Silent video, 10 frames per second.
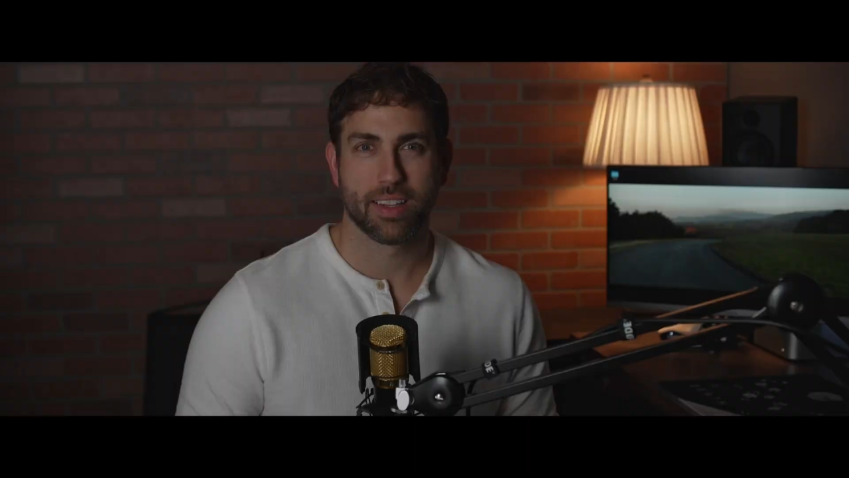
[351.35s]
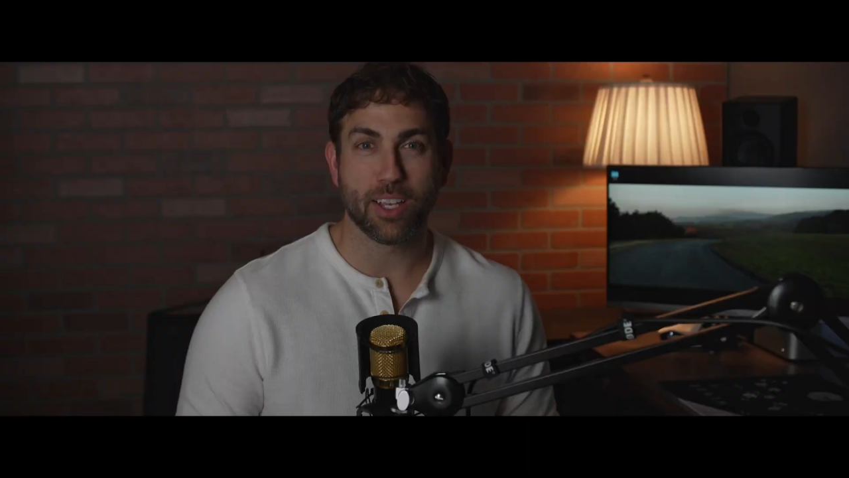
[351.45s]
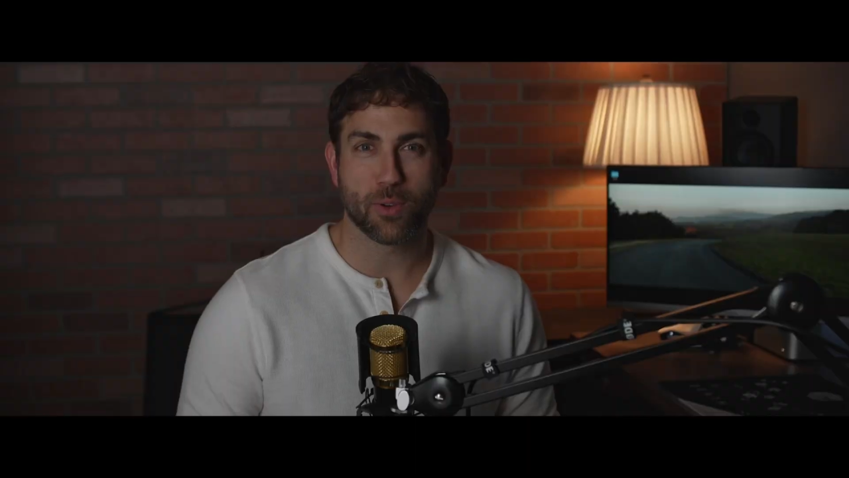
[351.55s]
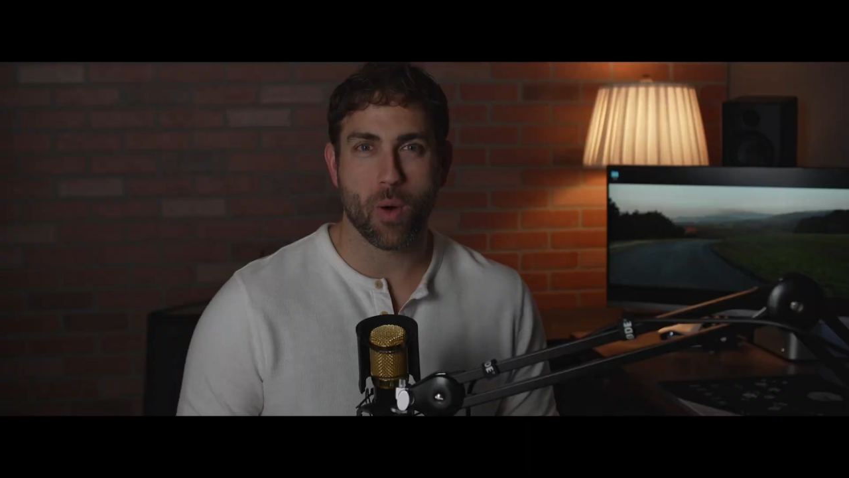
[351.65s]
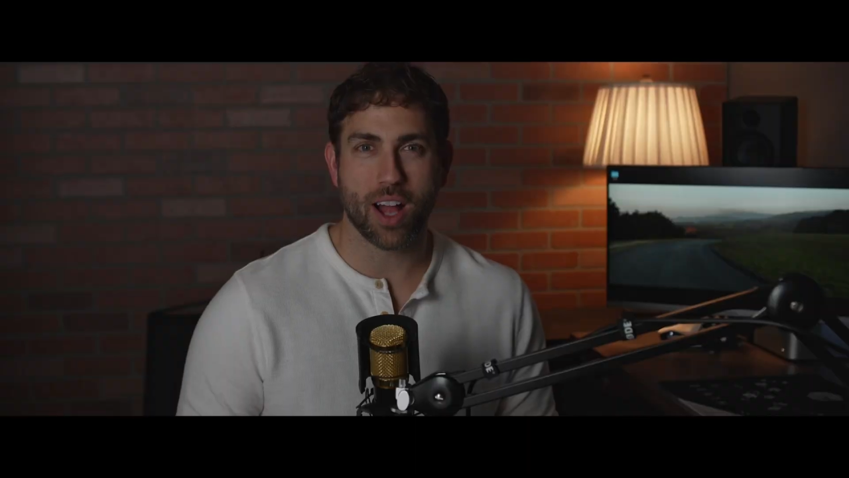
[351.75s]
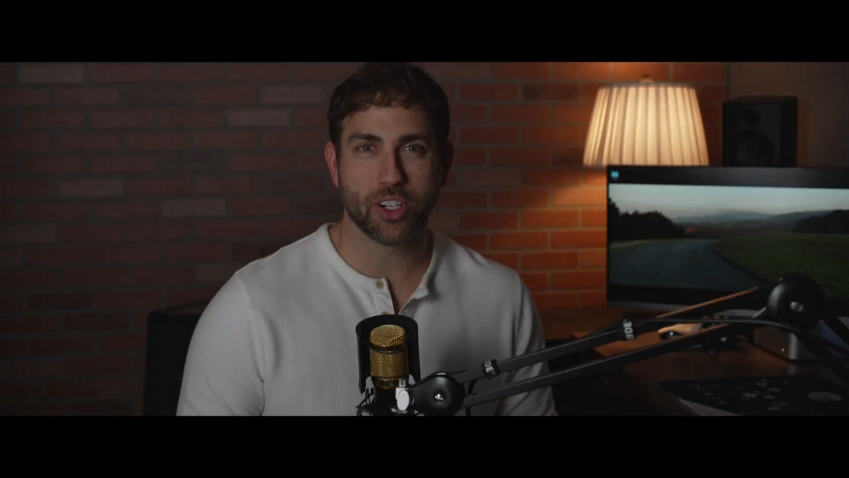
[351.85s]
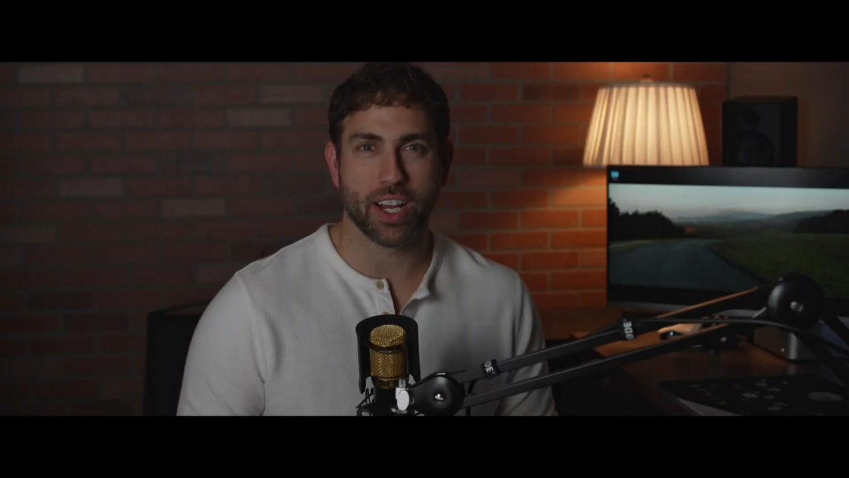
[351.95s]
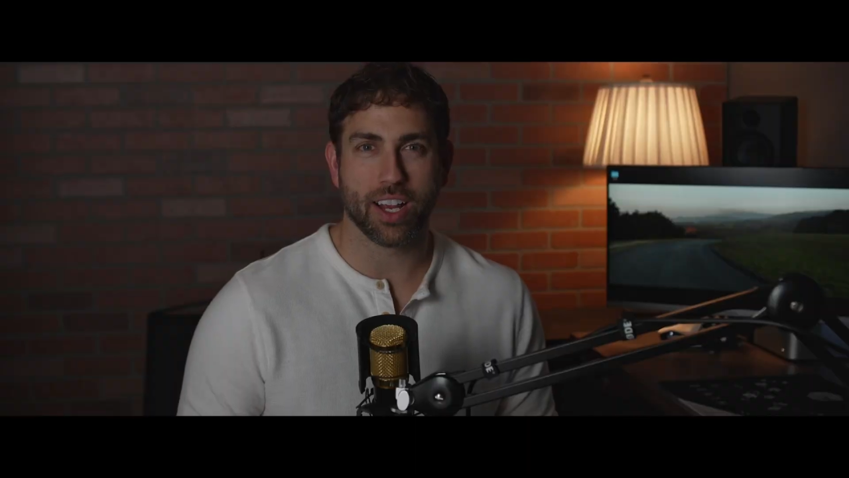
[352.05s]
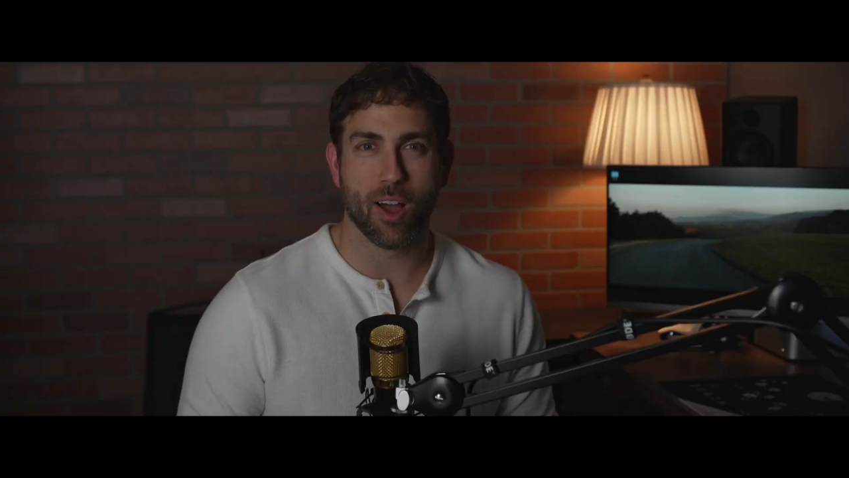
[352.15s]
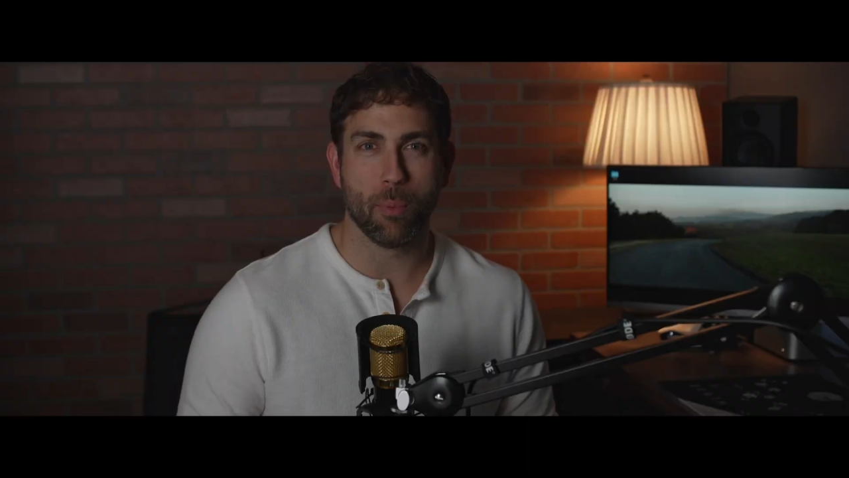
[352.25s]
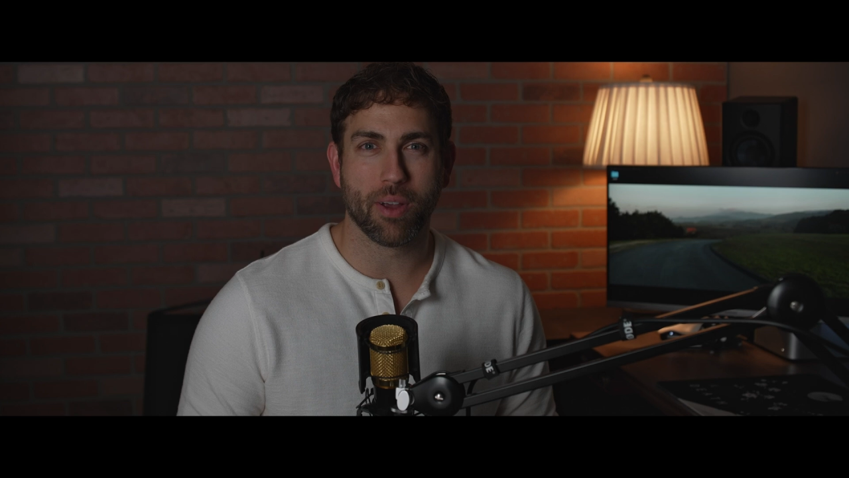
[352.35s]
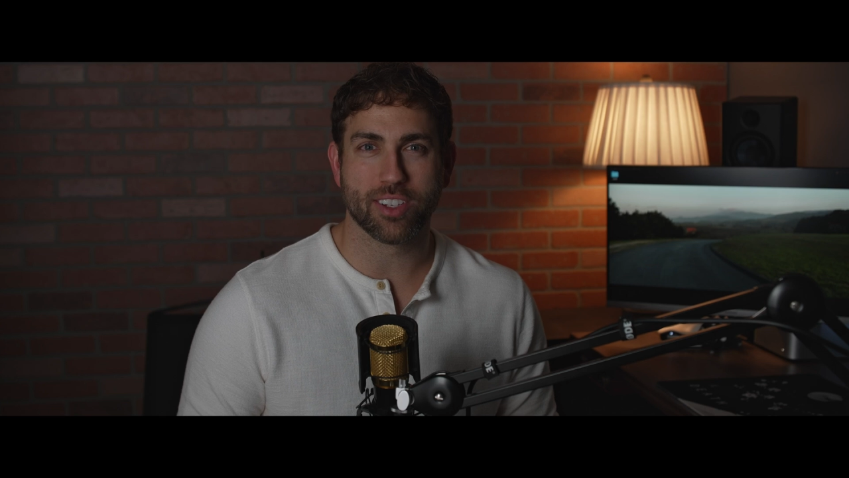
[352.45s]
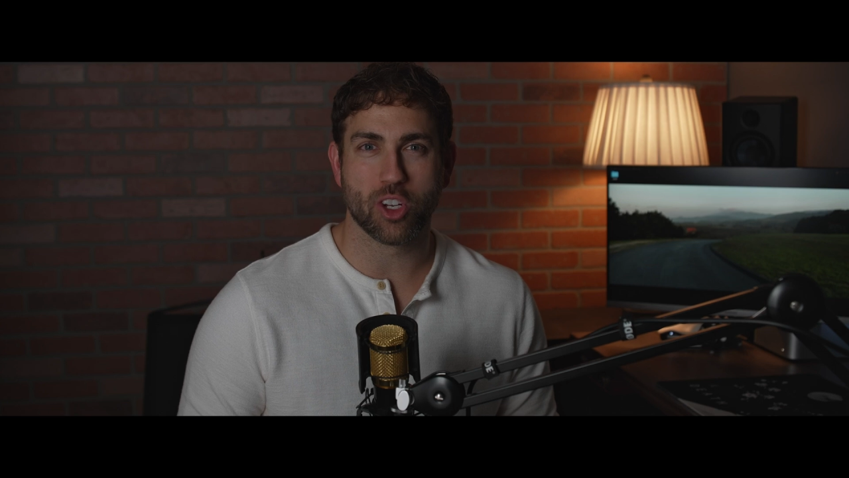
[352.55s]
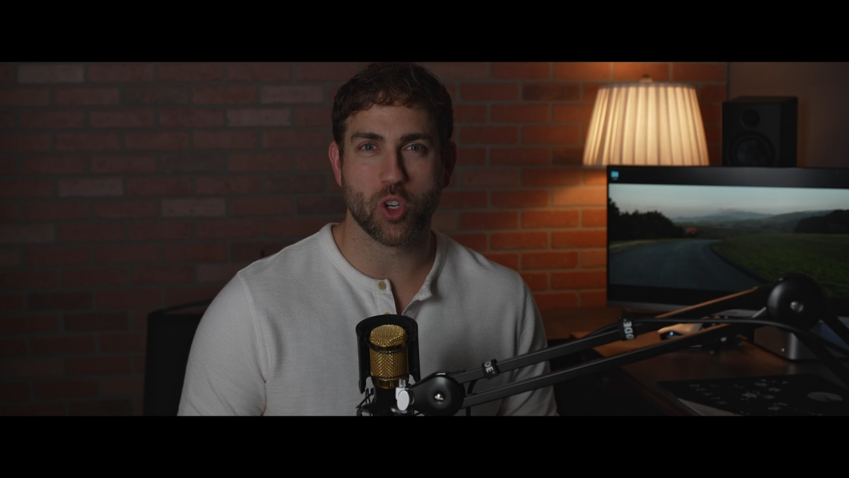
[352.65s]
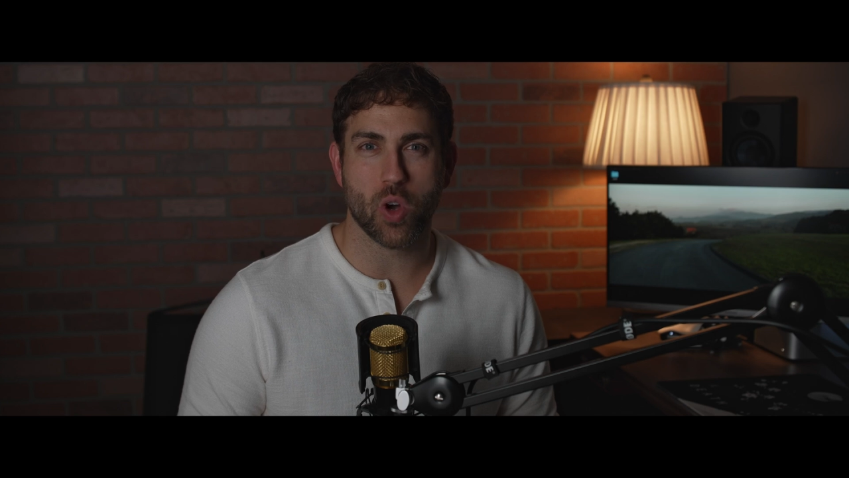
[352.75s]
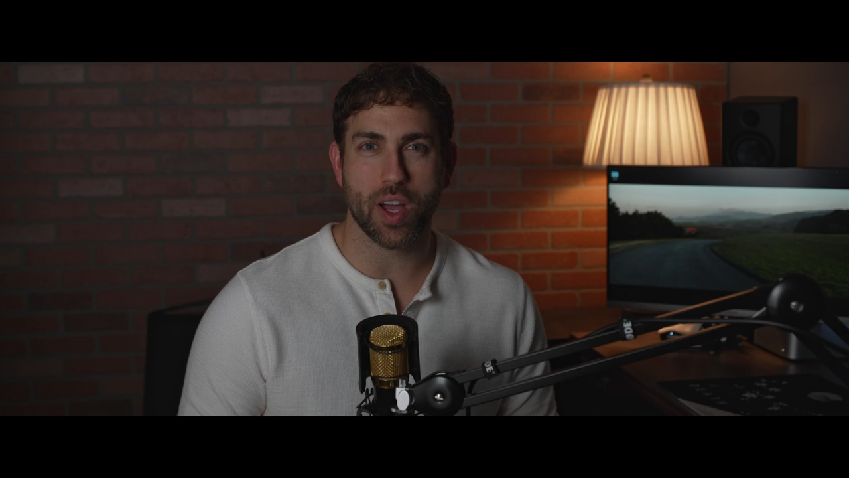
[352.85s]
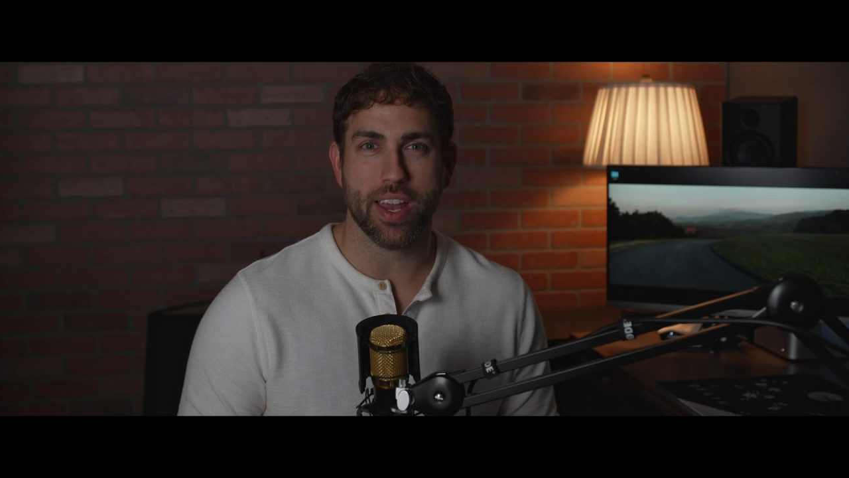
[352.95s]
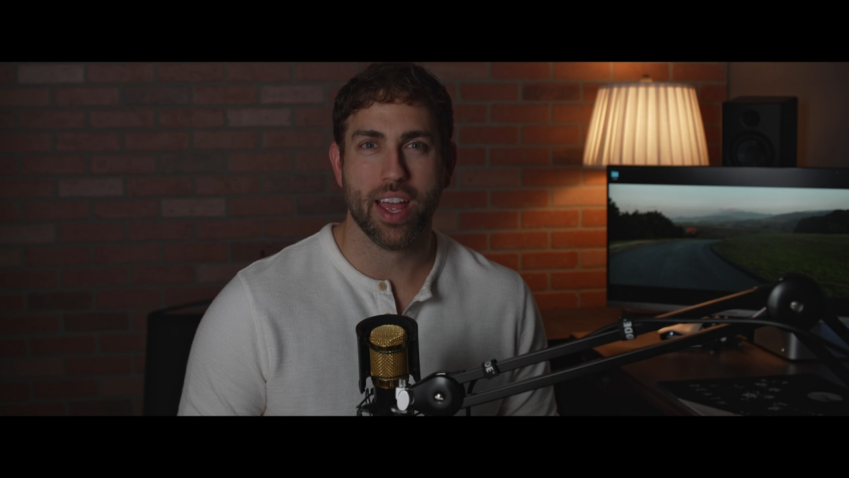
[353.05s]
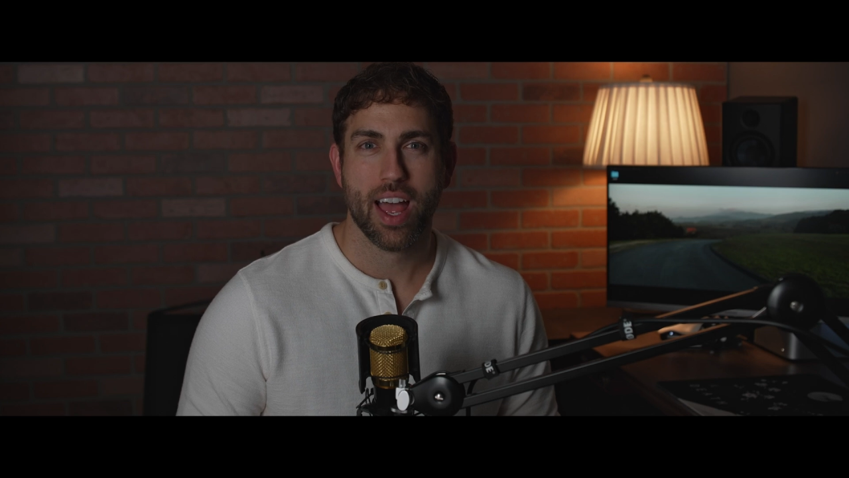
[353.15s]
Thanks for watching. I hope you guys enjoyed.